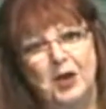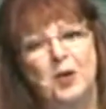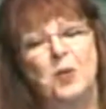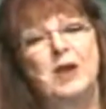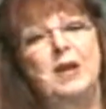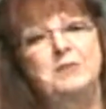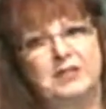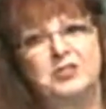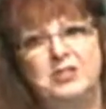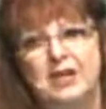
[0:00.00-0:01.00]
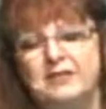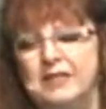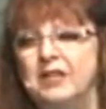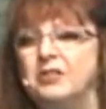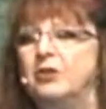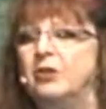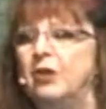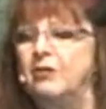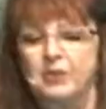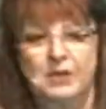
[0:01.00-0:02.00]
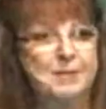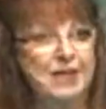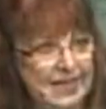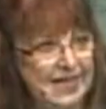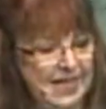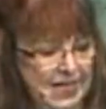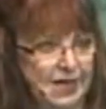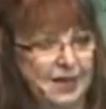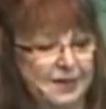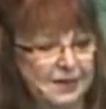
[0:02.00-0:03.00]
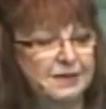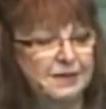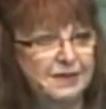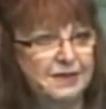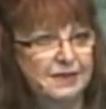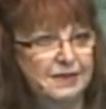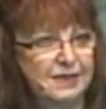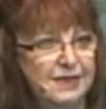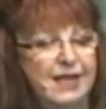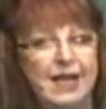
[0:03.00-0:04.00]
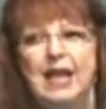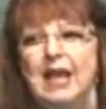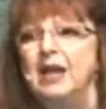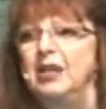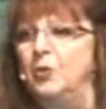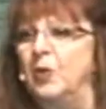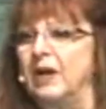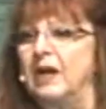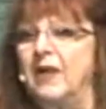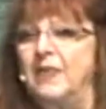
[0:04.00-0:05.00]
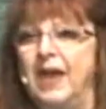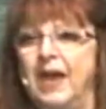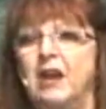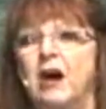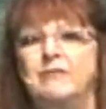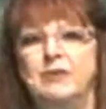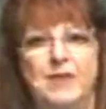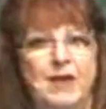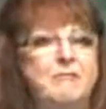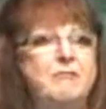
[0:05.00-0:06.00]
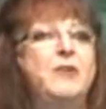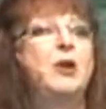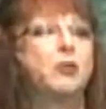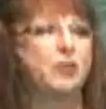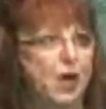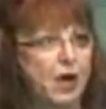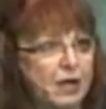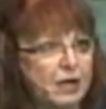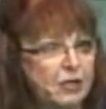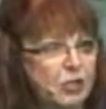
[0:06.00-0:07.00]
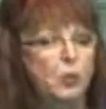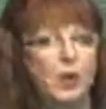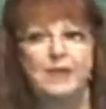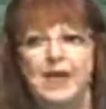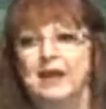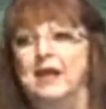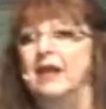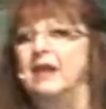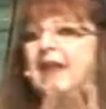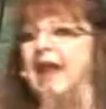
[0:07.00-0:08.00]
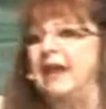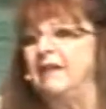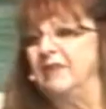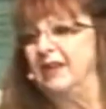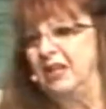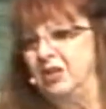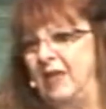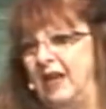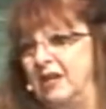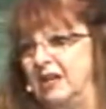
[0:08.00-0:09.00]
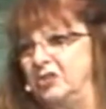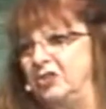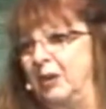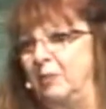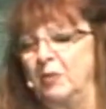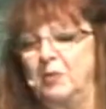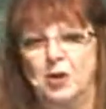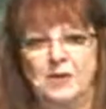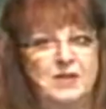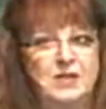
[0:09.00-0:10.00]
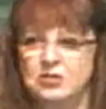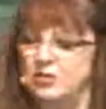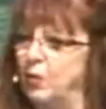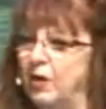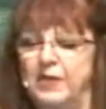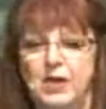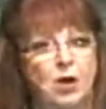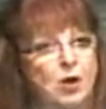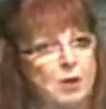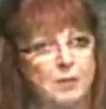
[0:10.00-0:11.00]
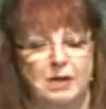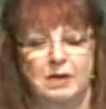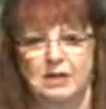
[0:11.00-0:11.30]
What I'm suggesting is you look for the meaning here. You want to cut the head off of that fear thought. You want that David in you, that young shepherd boy that doesn't want the armor,